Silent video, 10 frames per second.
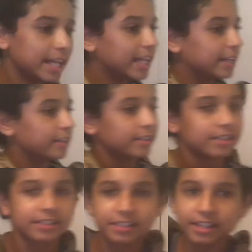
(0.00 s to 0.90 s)
And
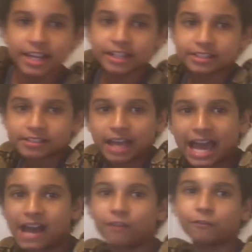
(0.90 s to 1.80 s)
snakes
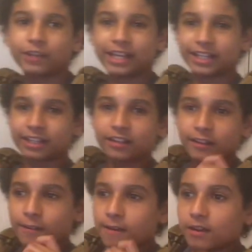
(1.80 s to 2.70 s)
have
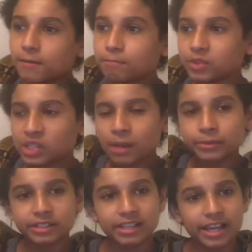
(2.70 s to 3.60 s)

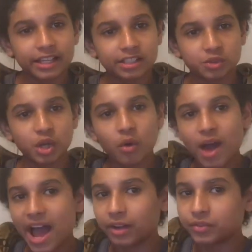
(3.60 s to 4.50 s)
some snakes don't
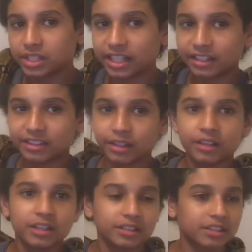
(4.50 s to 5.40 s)
have teeth.
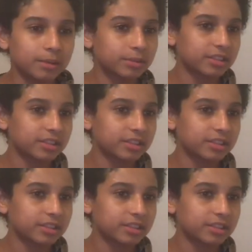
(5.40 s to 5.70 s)
Some